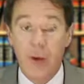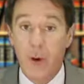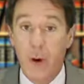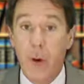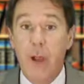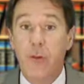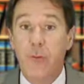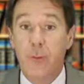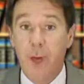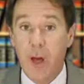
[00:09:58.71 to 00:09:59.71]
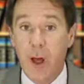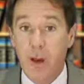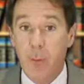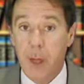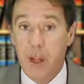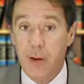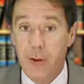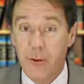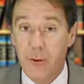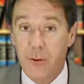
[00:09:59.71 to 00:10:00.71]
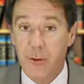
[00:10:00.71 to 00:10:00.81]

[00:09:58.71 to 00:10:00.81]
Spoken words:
So if we've got a plaintiff who